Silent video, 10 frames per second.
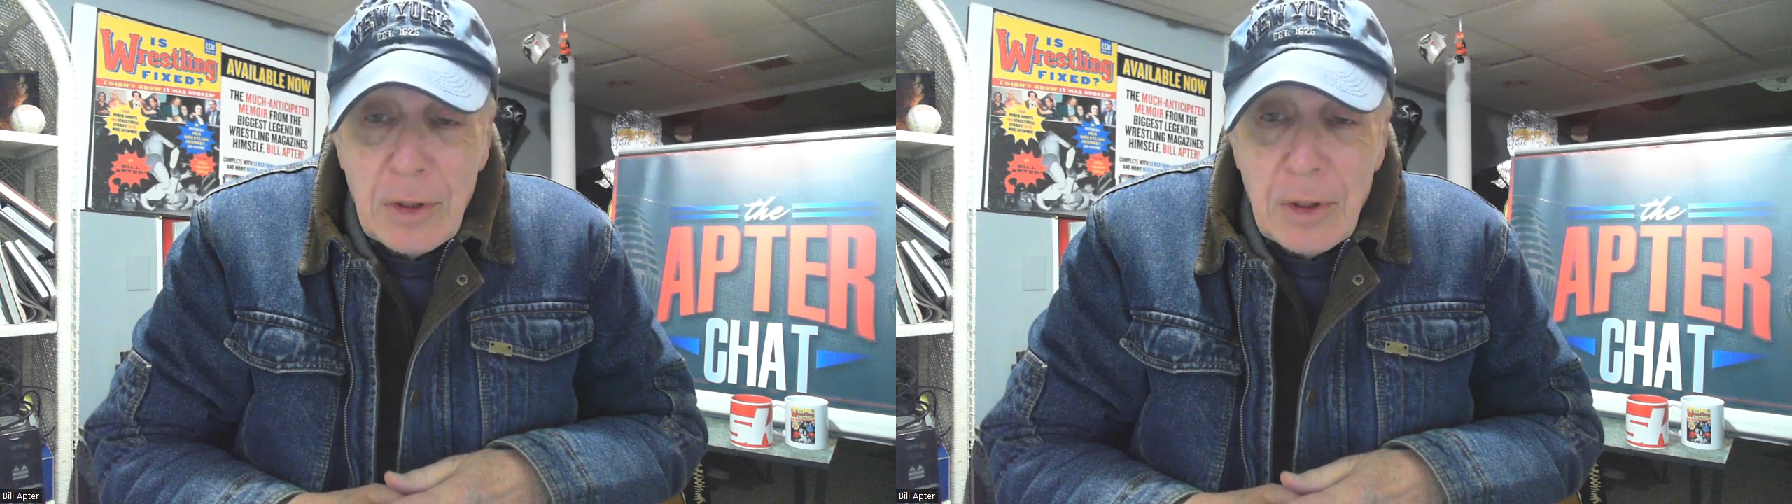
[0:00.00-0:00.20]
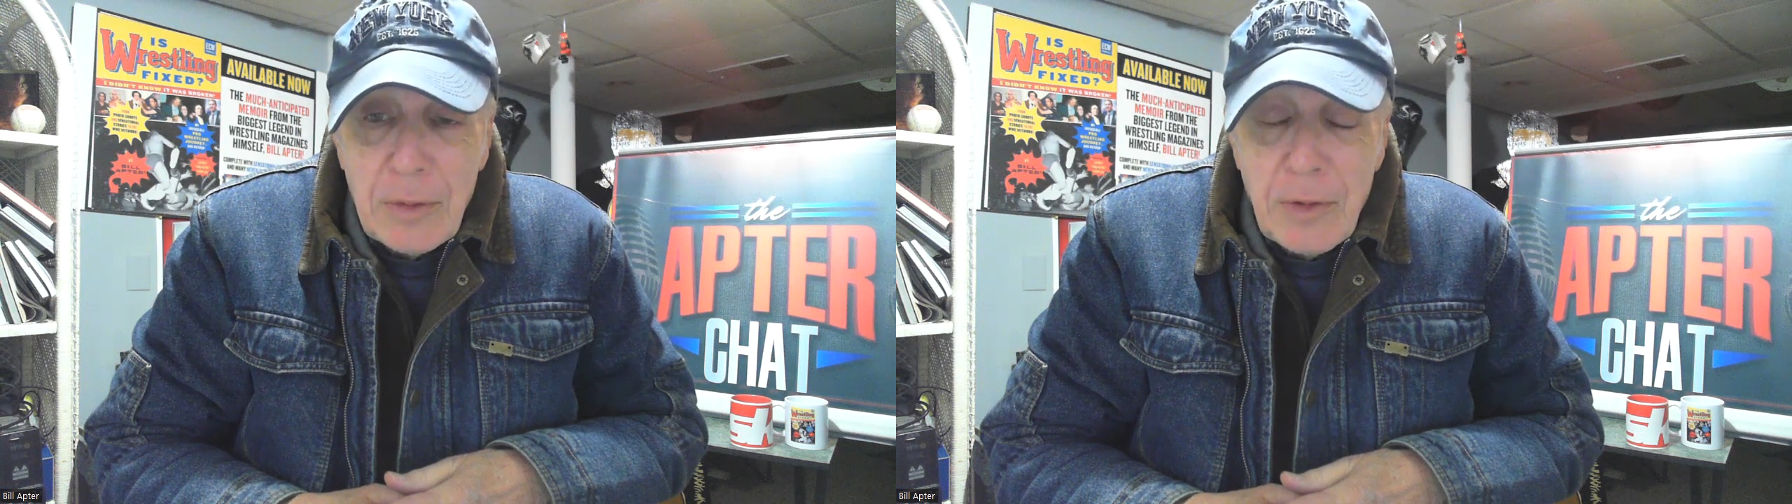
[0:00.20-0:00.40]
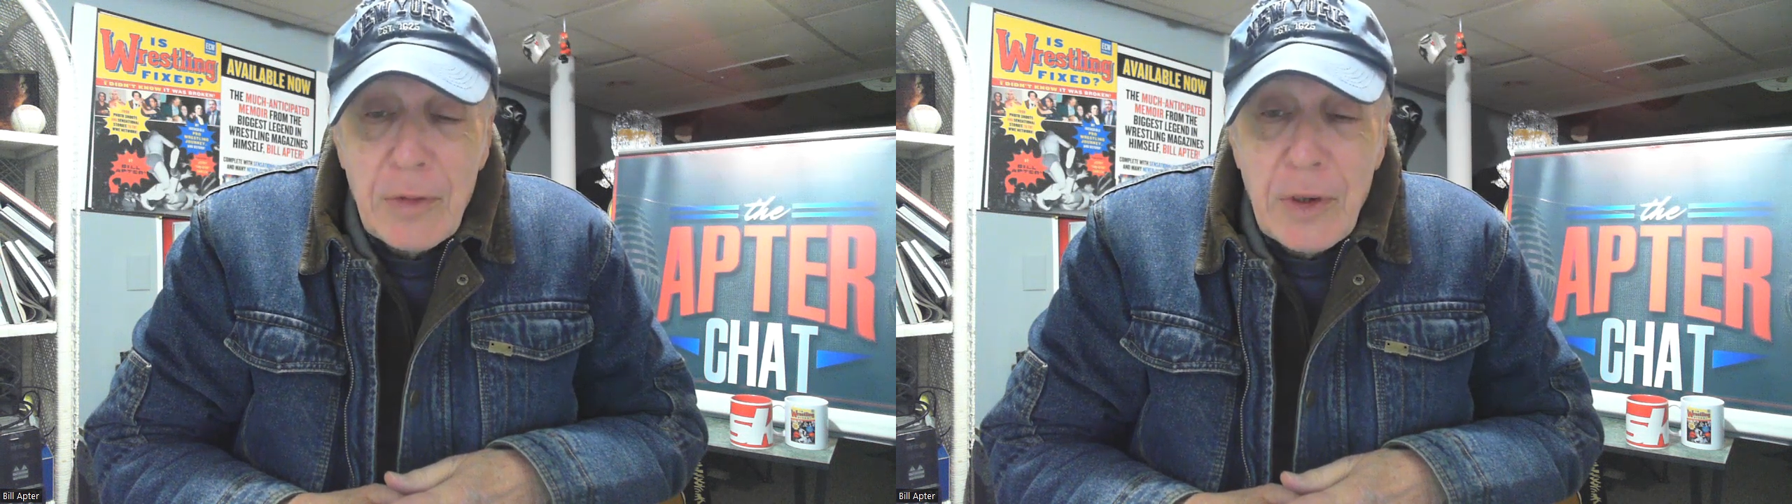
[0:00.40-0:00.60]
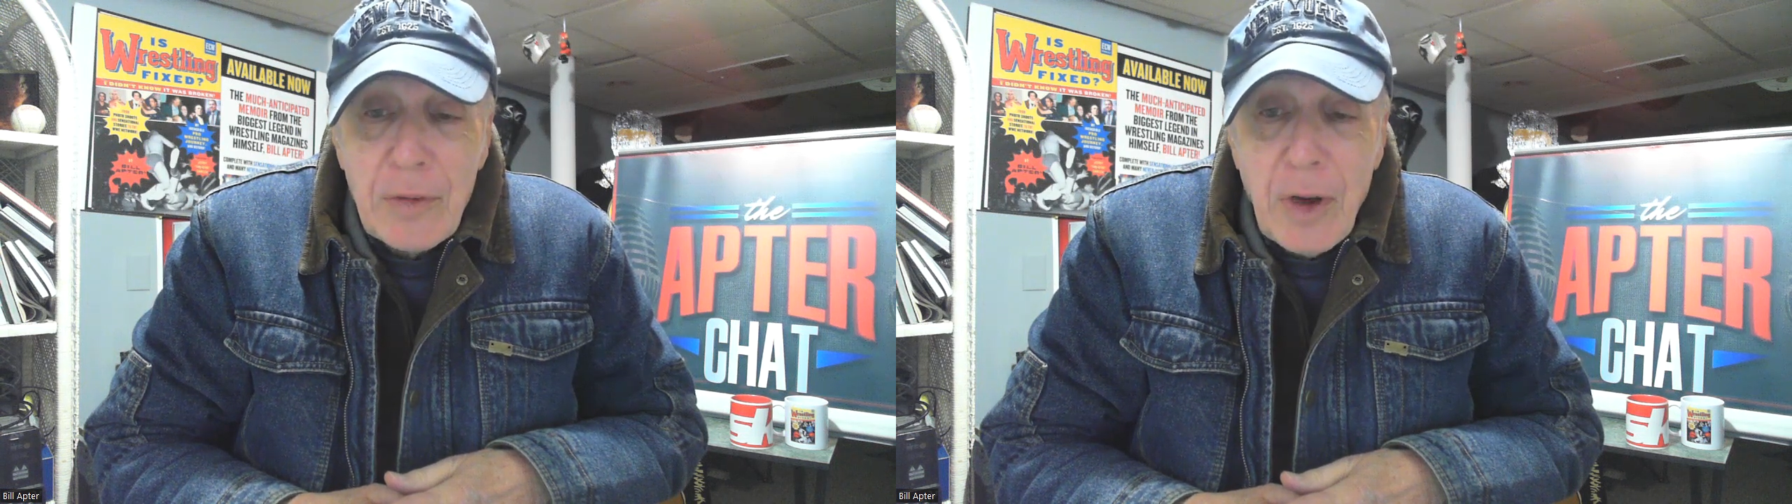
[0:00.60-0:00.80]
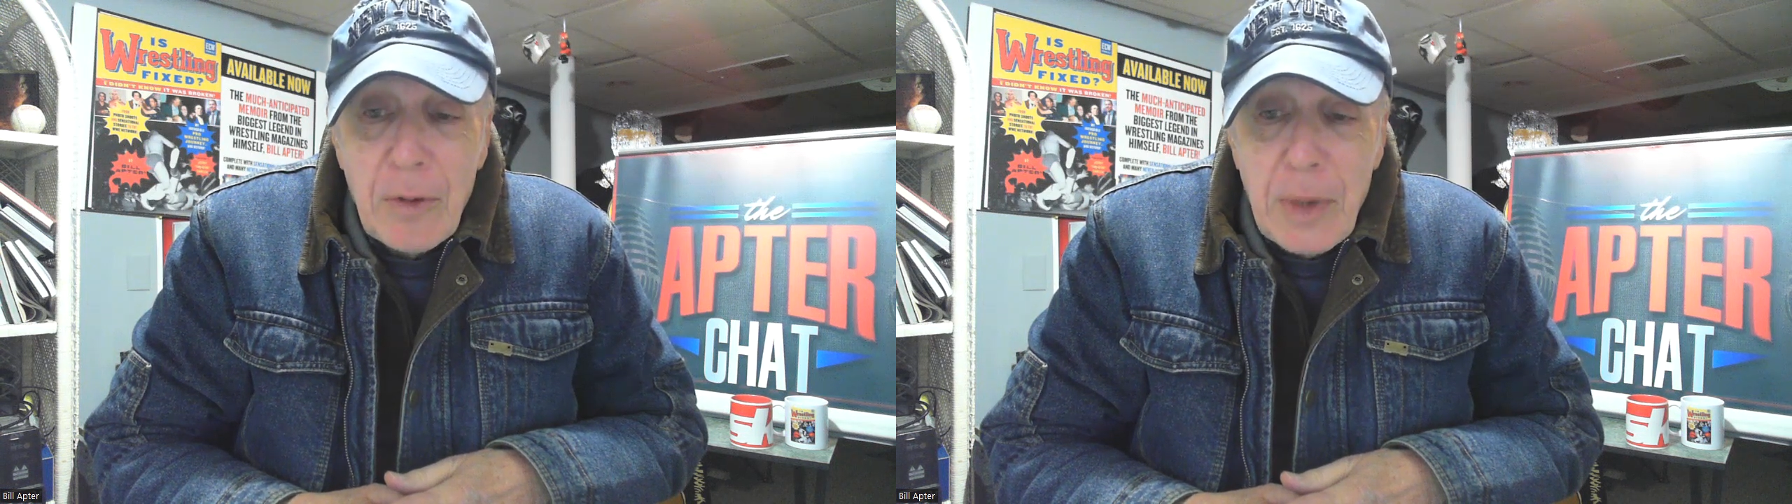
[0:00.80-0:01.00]
at
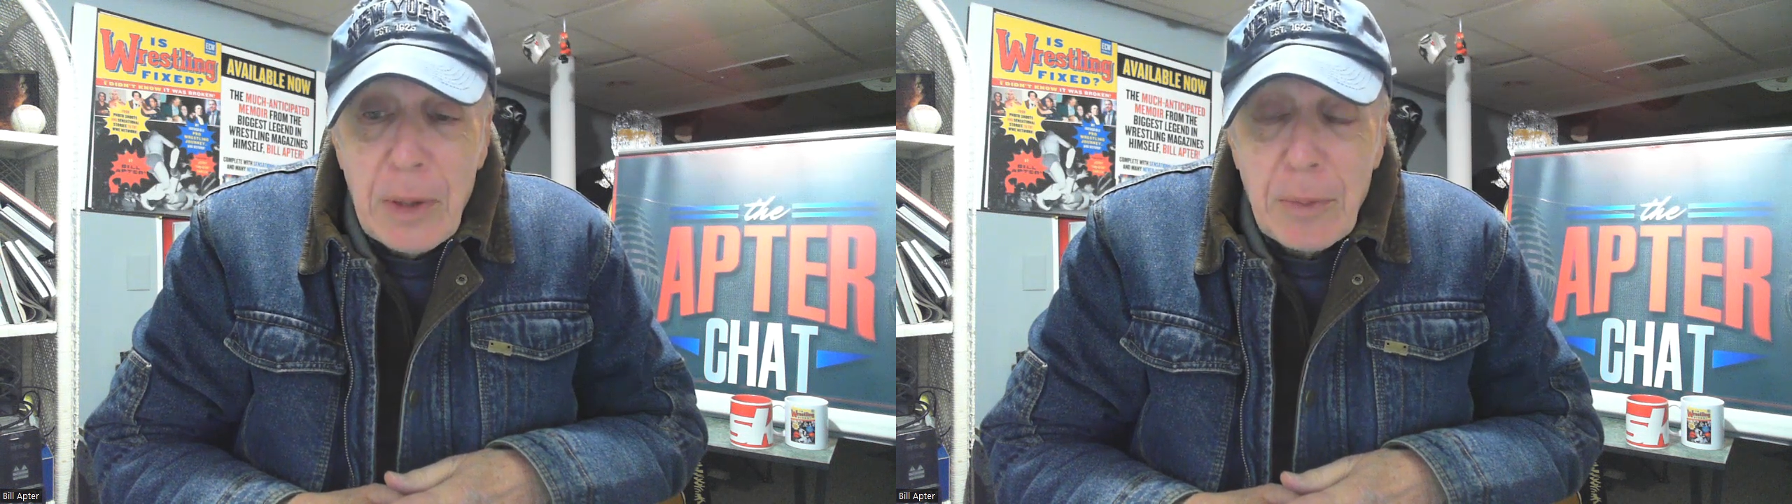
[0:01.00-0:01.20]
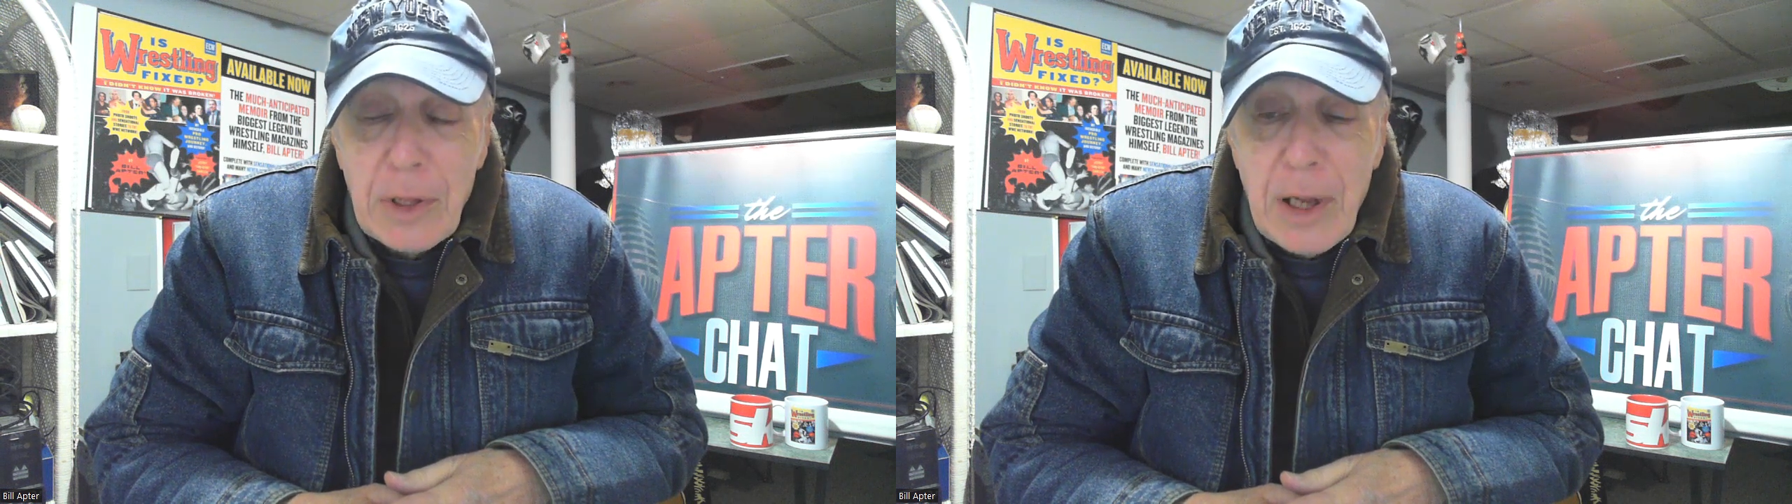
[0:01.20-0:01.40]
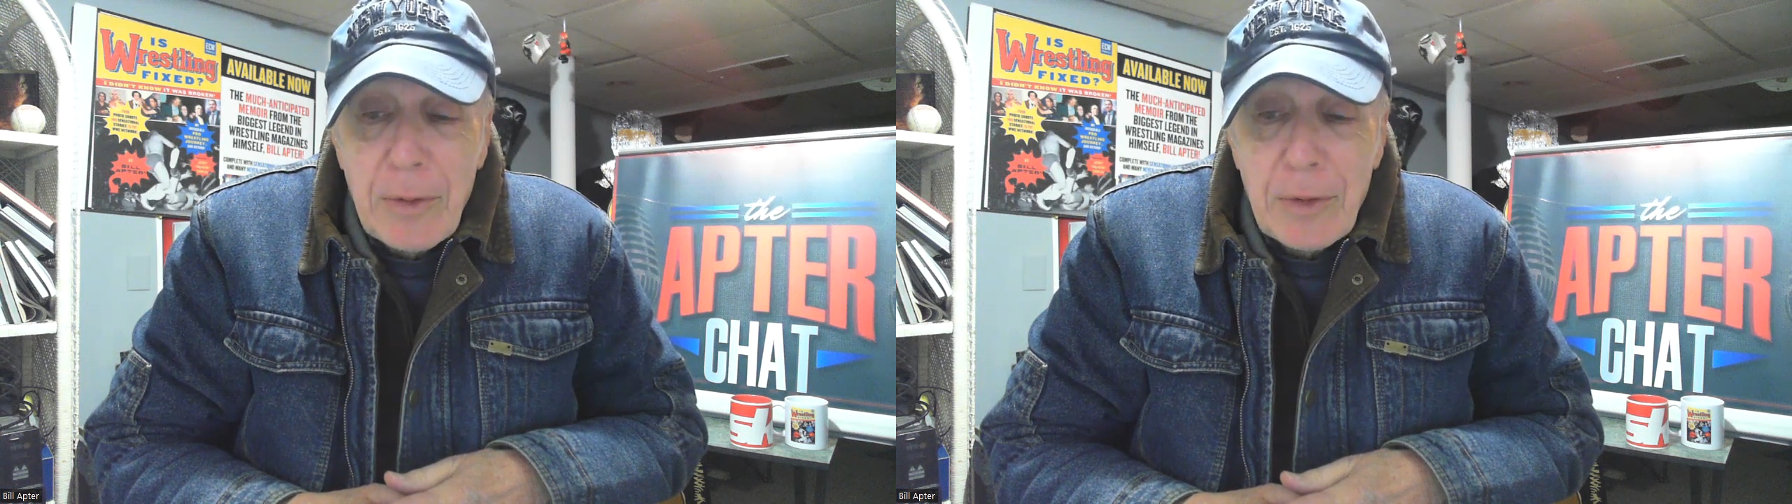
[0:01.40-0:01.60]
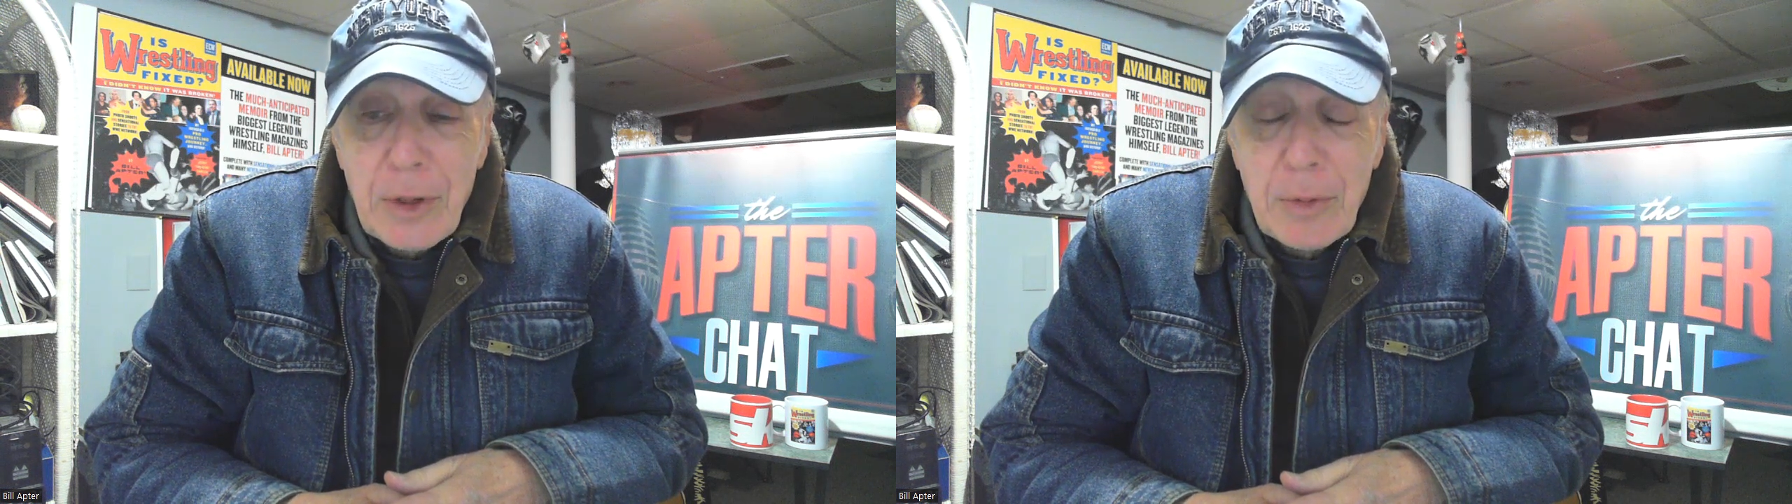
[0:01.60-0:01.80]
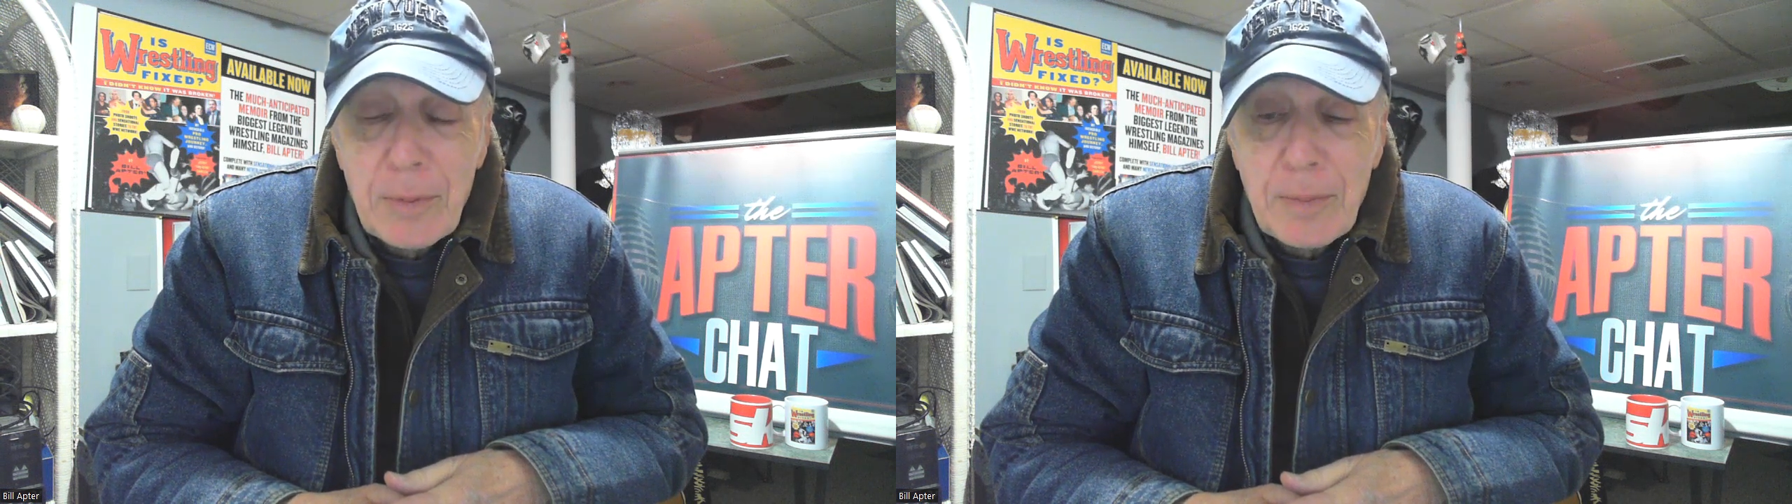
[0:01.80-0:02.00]
55 Maple Avenue.